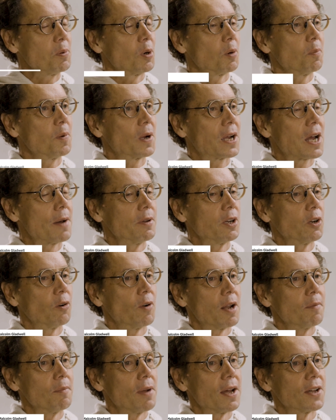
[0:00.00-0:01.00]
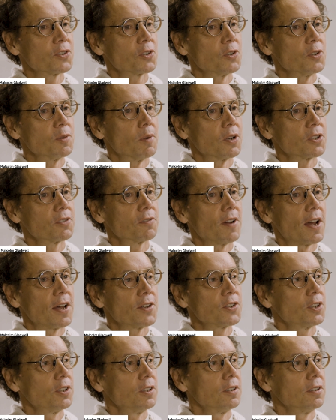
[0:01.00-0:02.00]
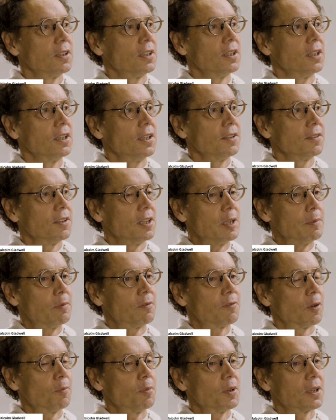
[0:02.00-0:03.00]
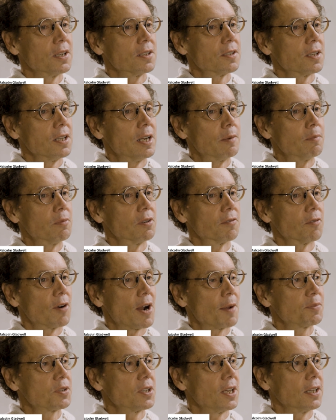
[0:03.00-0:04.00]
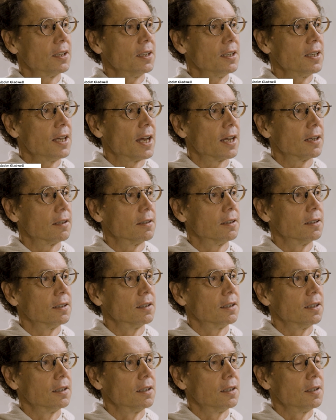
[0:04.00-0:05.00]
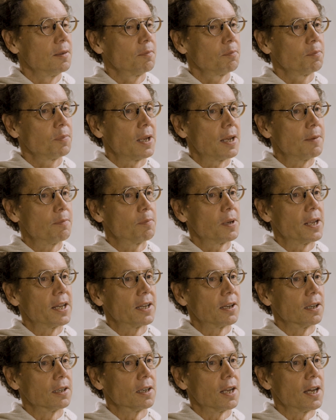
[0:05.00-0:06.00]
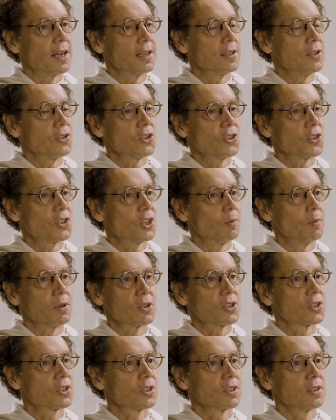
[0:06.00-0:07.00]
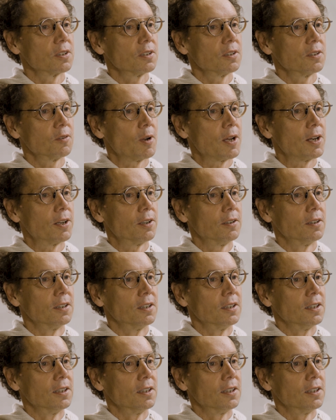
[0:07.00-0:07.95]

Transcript: people are becoming grandmasters much faster than they did before because the number of reps they can get playing online is just so much greater.